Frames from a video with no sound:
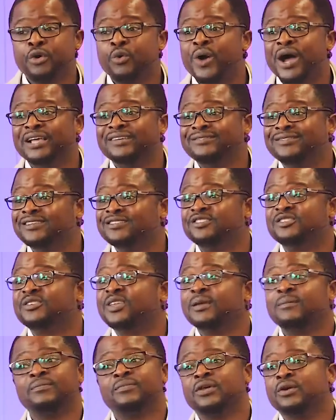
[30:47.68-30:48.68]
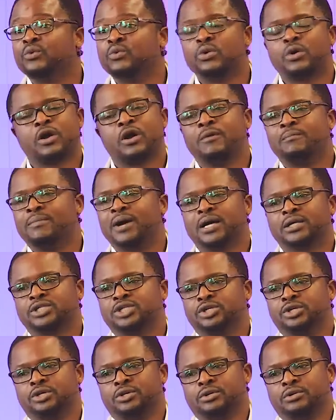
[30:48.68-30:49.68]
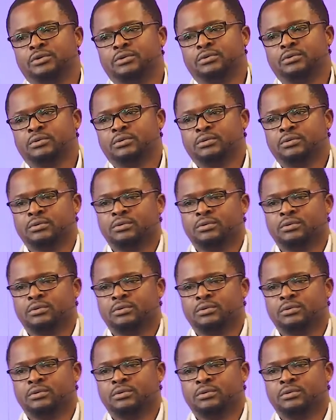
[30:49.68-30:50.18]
Otherwise, the same thing will come back to you.